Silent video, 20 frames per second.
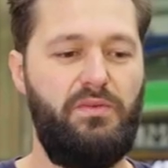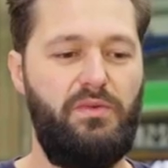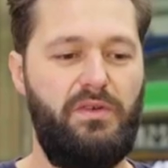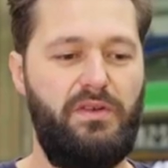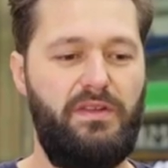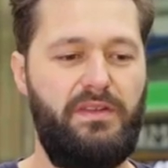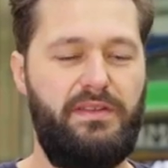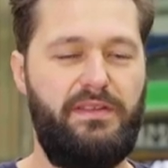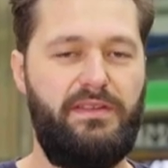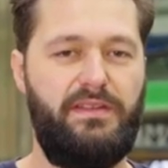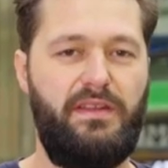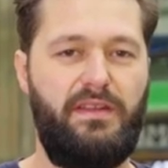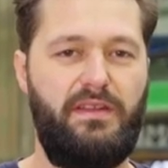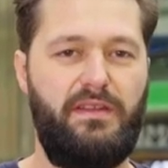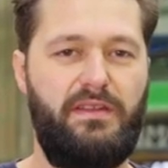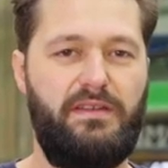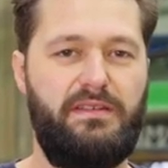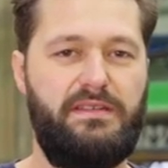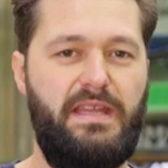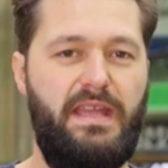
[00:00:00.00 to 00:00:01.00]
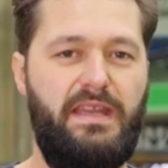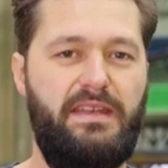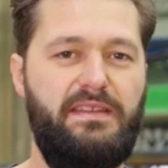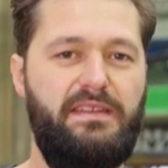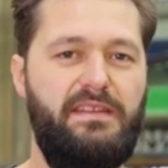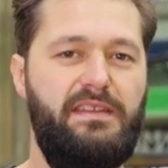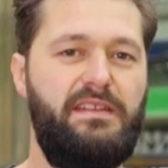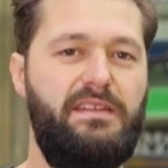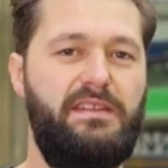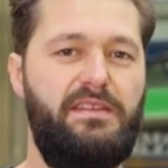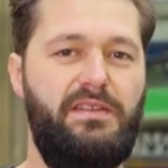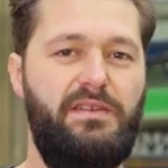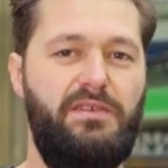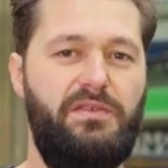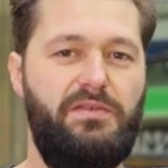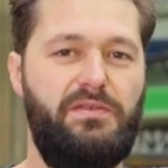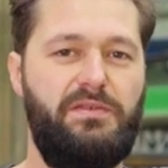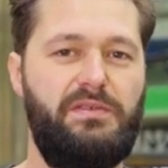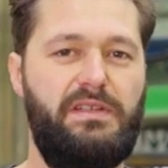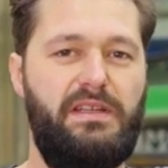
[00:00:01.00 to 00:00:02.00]
was 10 years
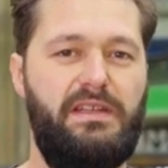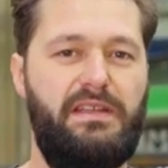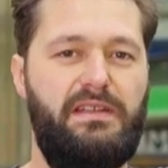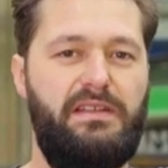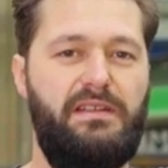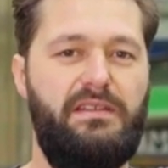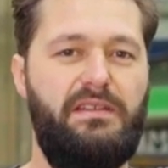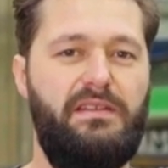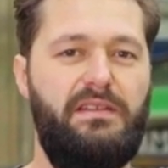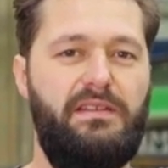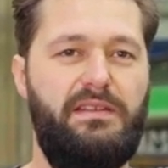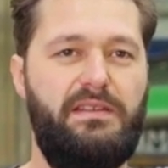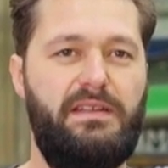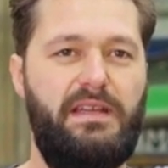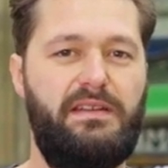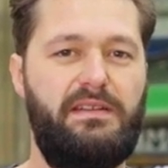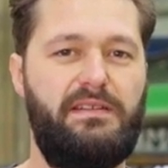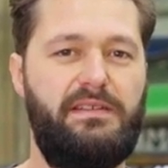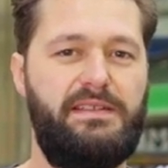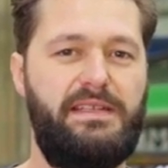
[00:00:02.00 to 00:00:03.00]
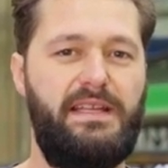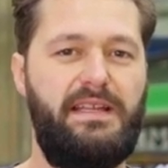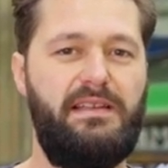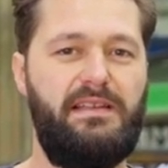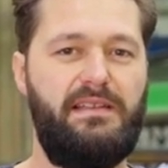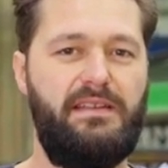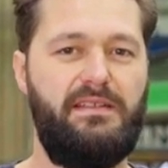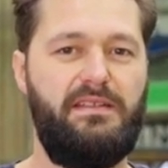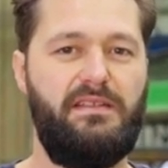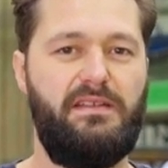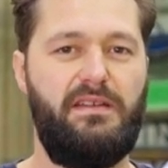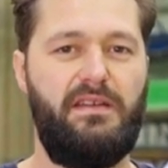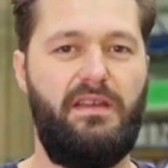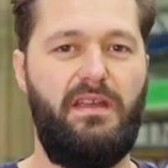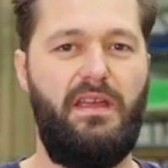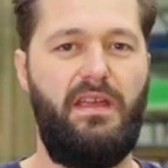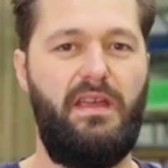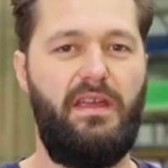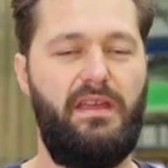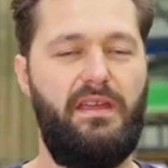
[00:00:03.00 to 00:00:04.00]
old, I started sailing
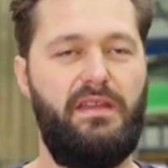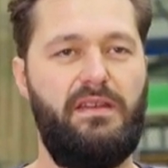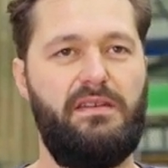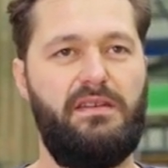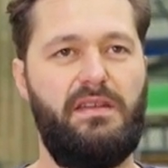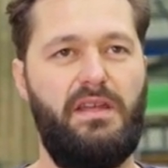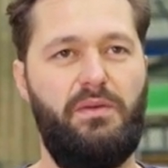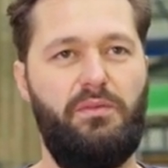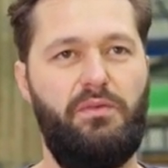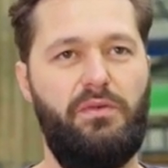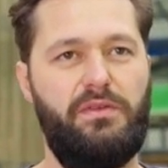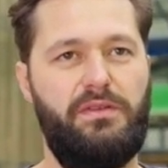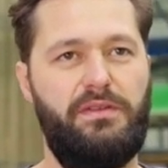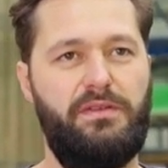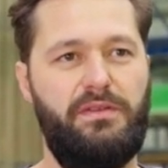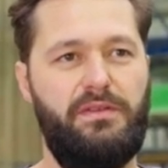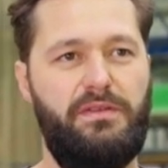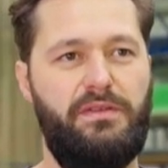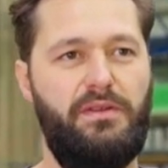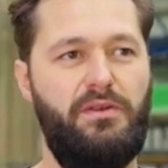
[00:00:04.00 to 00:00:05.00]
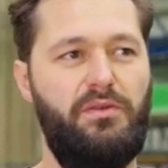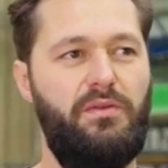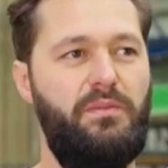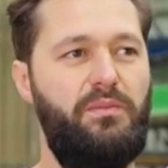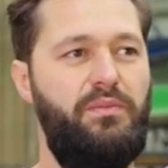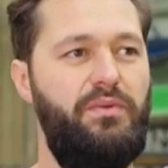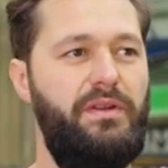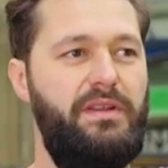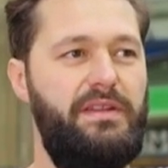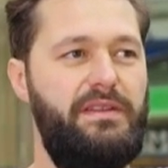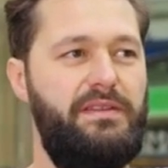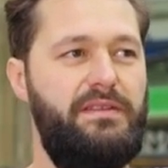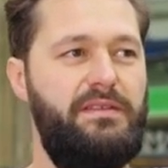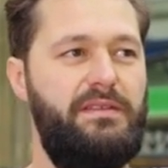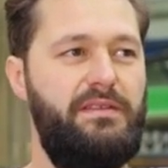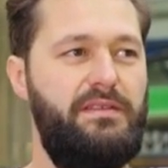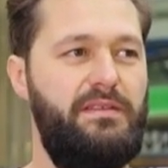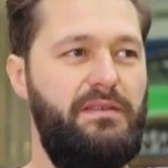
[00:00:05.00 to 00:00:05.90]
and I was so impressed